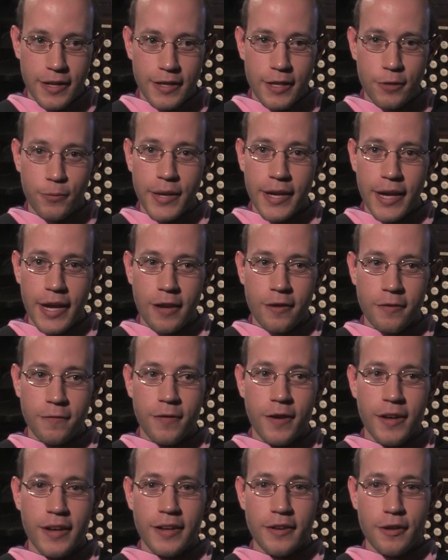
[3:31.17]
And then we
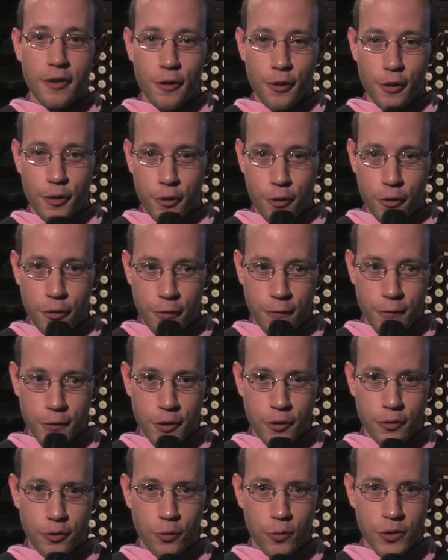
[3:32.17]
have the third
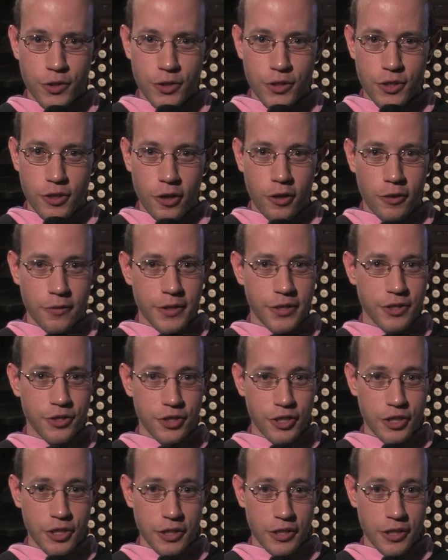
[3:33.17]
fugue, which is called a
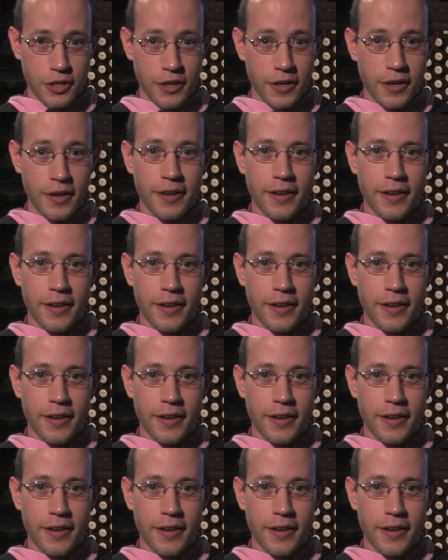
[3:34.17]
jig.